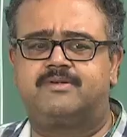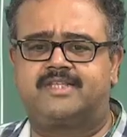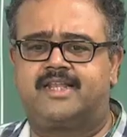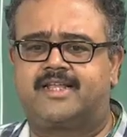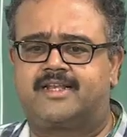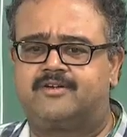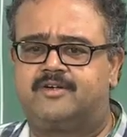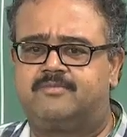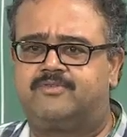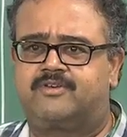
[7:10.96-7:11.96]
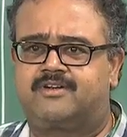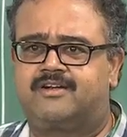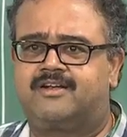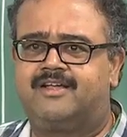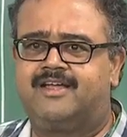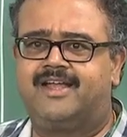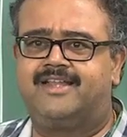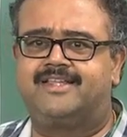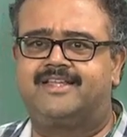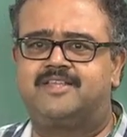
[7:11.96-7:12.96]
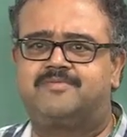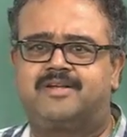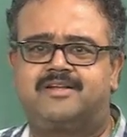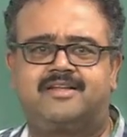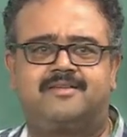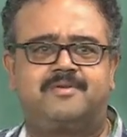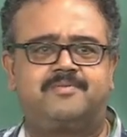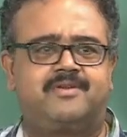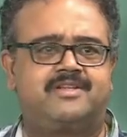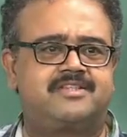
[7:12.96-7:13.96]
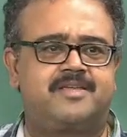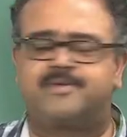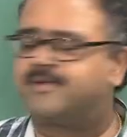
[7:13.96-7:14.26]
say likelihood before anything else, but people are just keeping